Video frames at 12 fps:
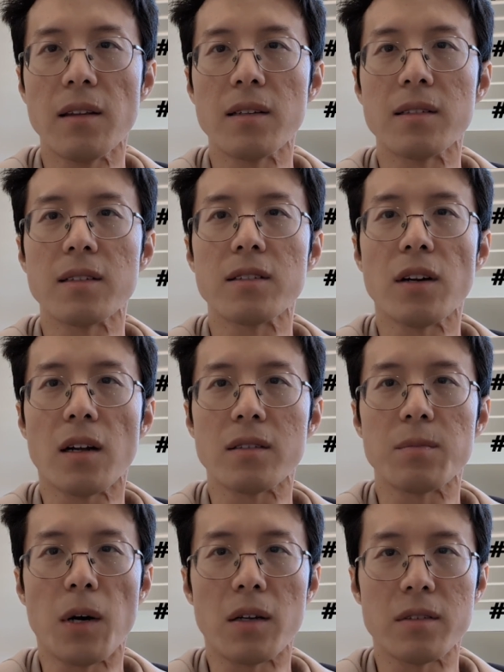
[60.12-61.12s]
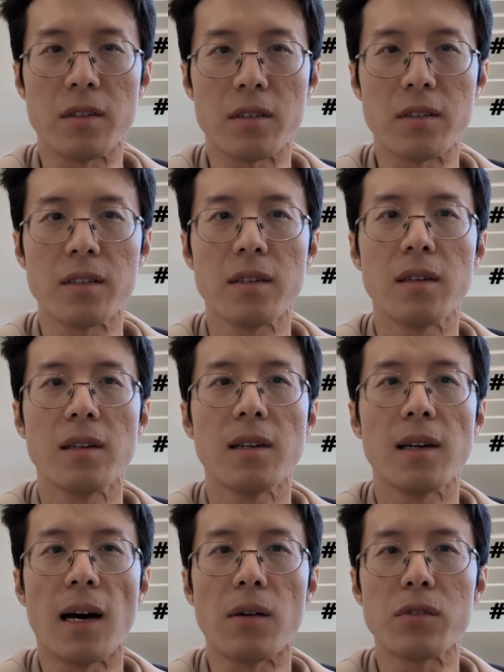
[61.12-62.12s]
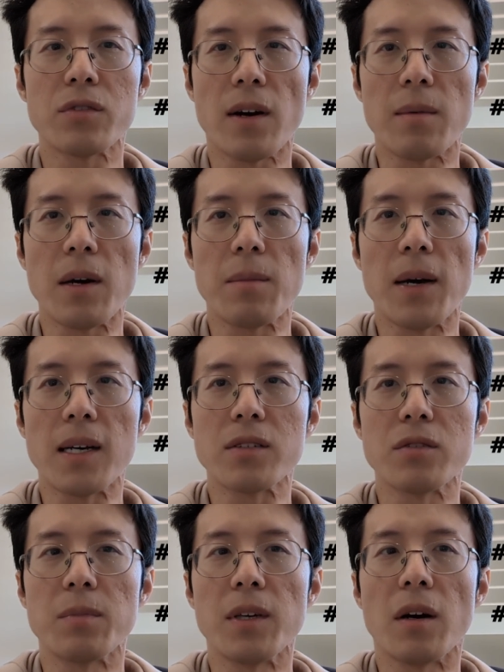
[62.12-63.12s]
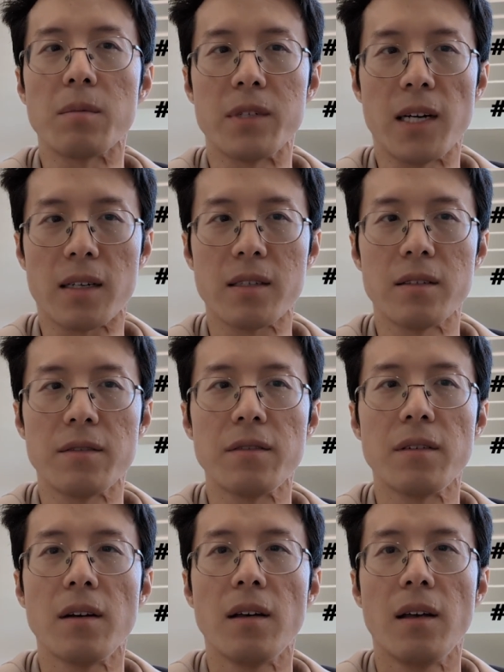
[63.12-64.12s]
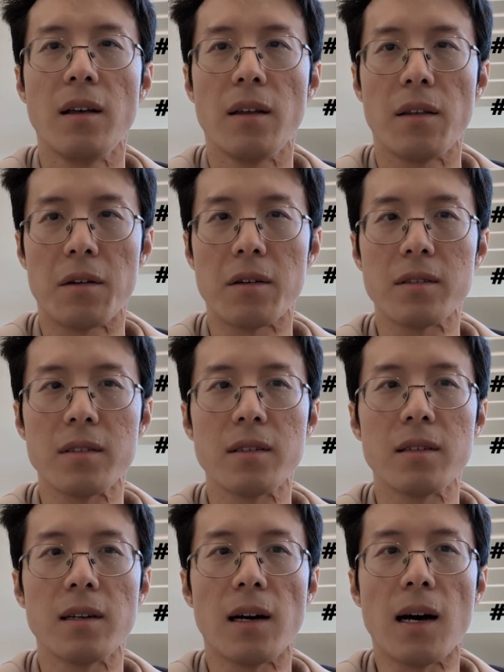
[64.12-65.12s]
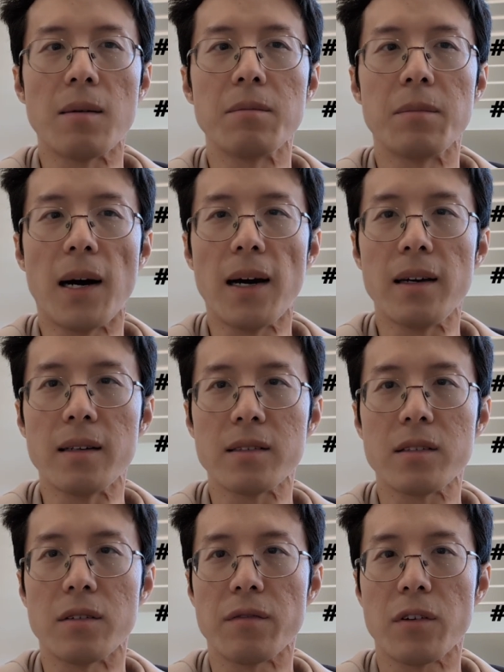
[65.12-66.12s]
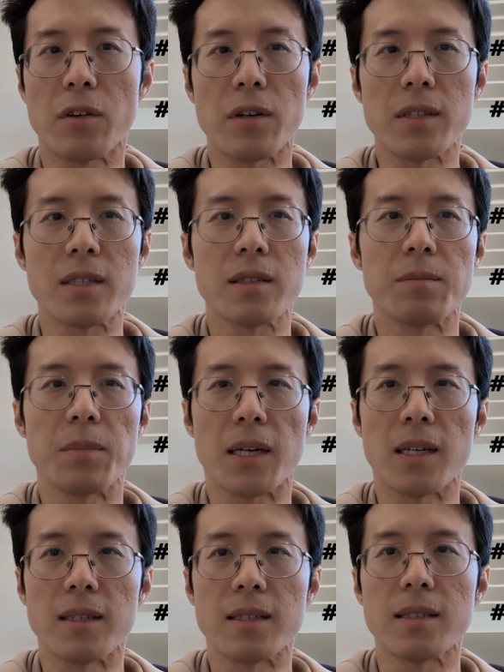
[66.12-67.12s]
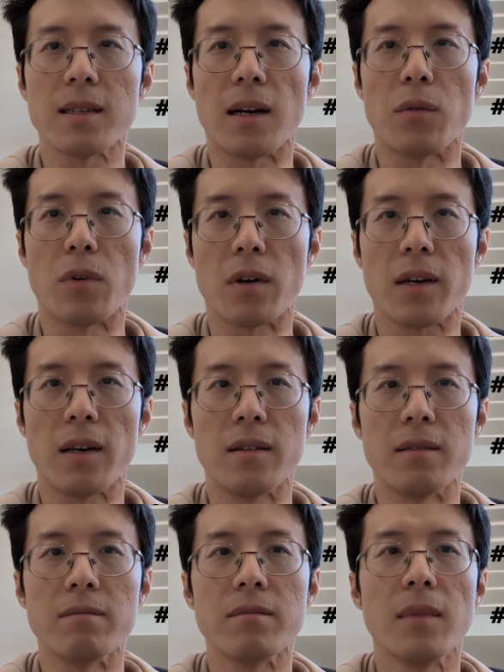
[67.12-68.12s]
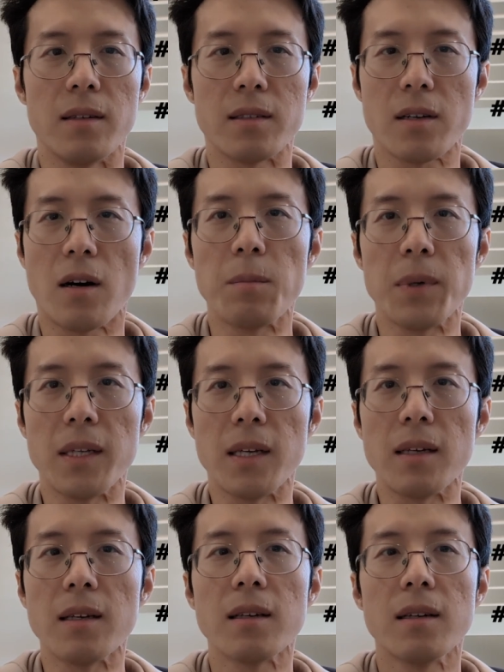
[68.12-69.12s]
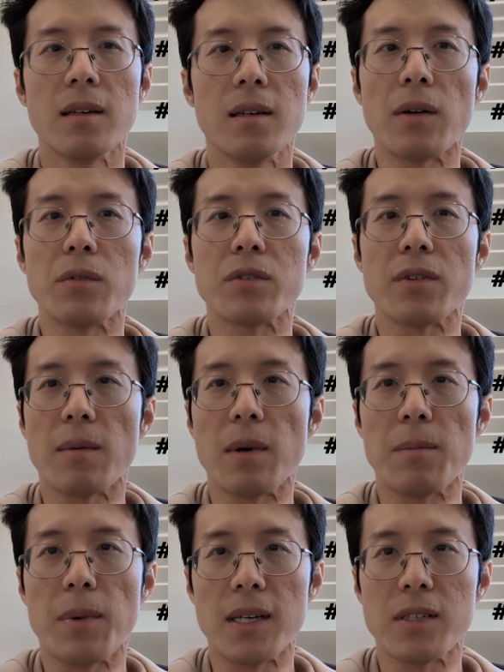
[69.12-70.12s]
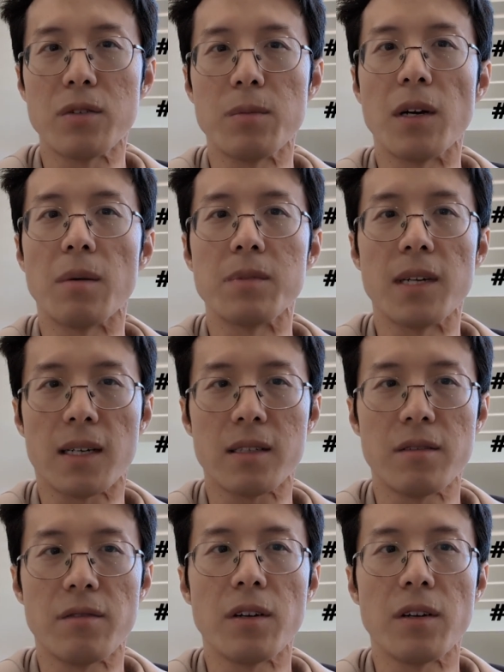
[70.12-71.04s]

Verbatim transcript: this is not sponsored. I will try my best to be objective. Third, I'm biased, of course, because I work in this company, but I will try my best to be objective